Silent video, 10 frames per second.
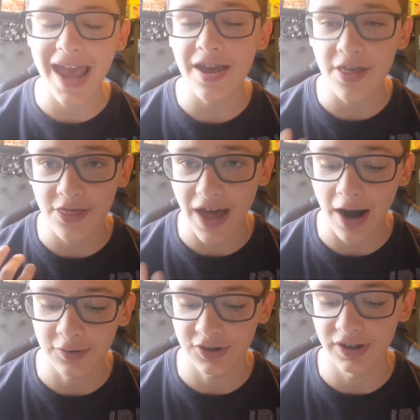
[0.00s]

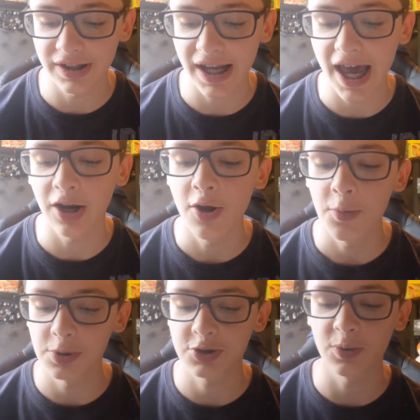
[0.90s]
8,000 yen,
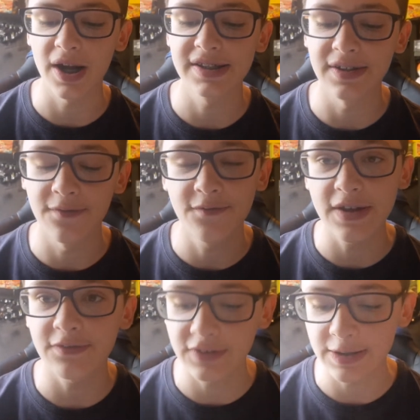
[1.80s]
which equates to
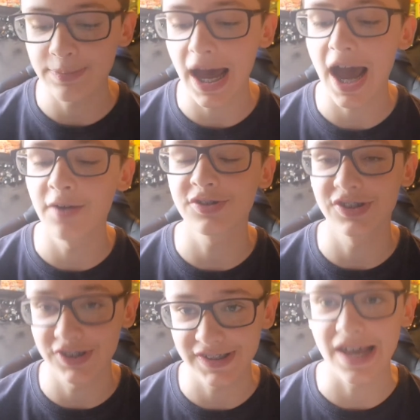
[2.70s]

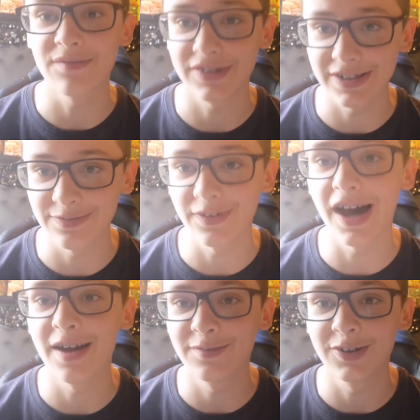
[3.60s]

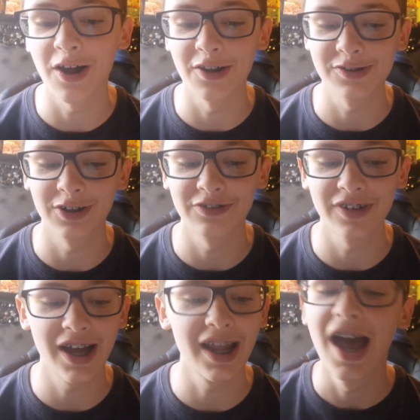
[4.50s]
£50.75,
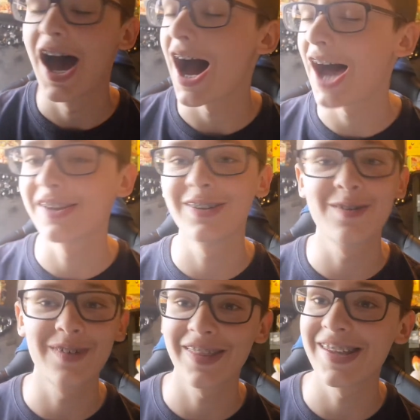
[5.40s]
alright? I don't know,
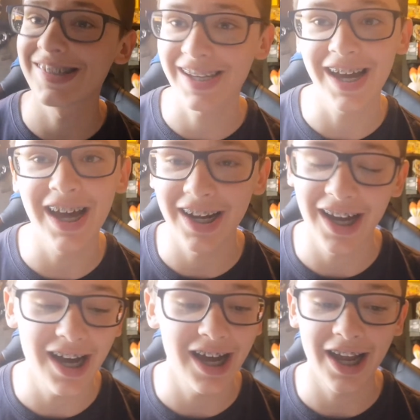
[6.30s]
man, these are kind of
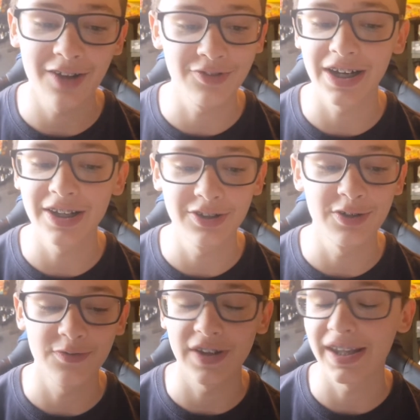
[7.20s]
high. I really
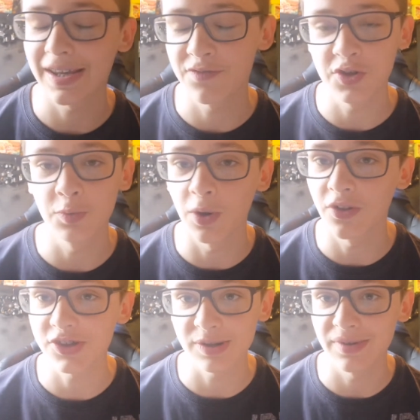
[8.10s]
do think if you
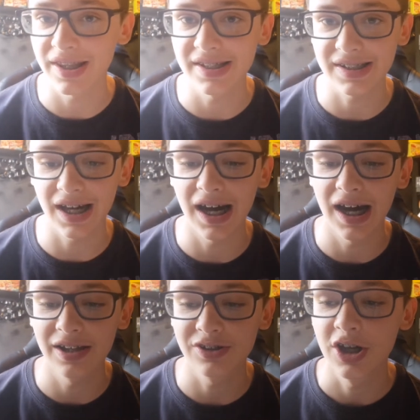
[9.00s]
want some of these
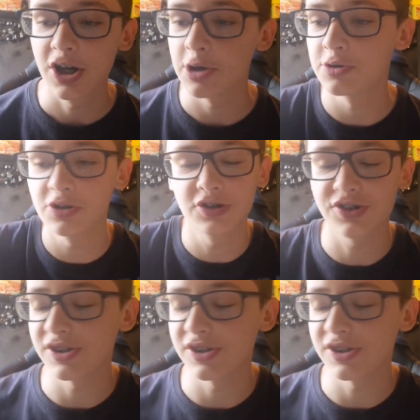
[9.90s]
cards, you should just,